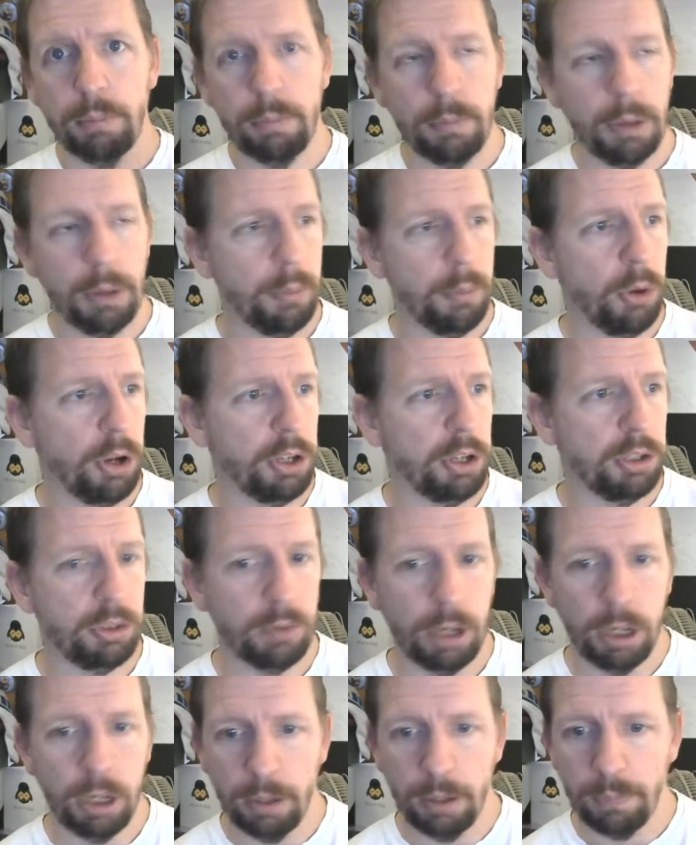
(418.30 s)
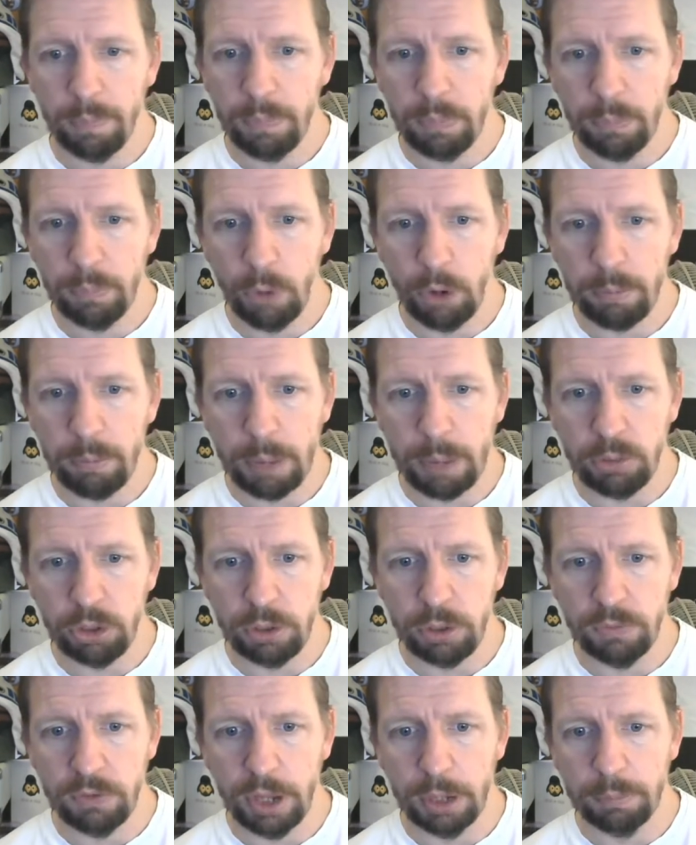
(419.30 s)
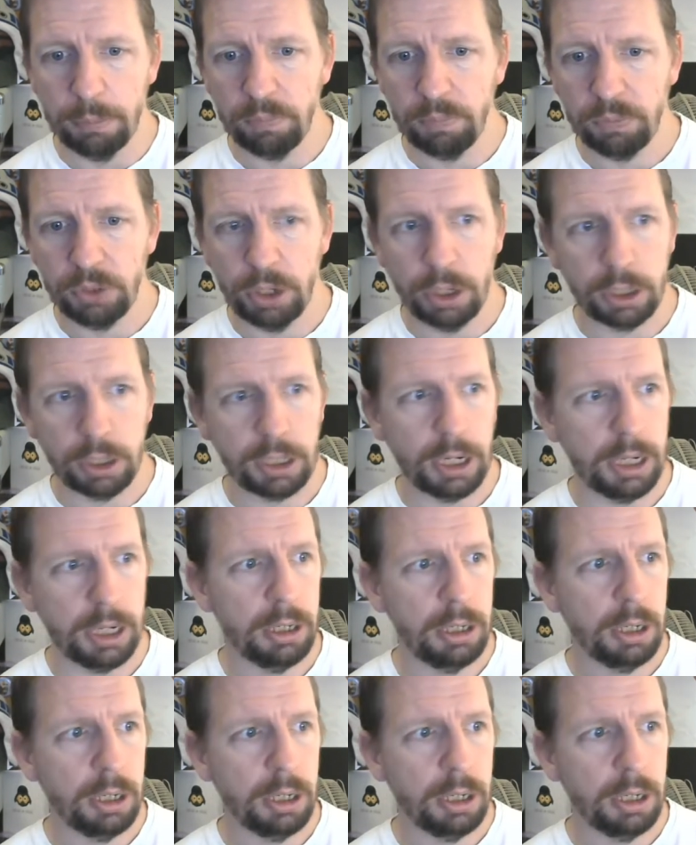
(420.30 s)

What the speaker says: mind map that you've done. Okay,